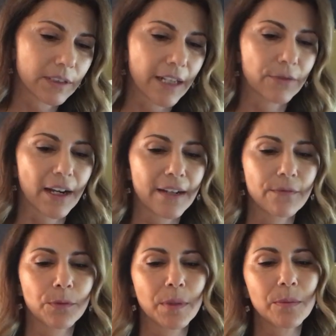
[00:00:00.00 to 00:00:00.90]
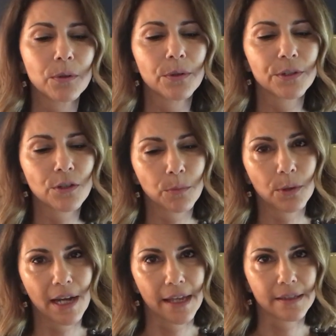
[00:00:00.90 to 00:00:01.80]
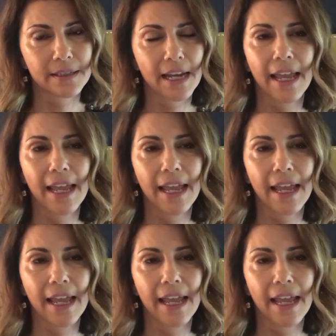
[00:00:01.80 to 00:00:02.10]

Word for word: letter writing for people who are depressed.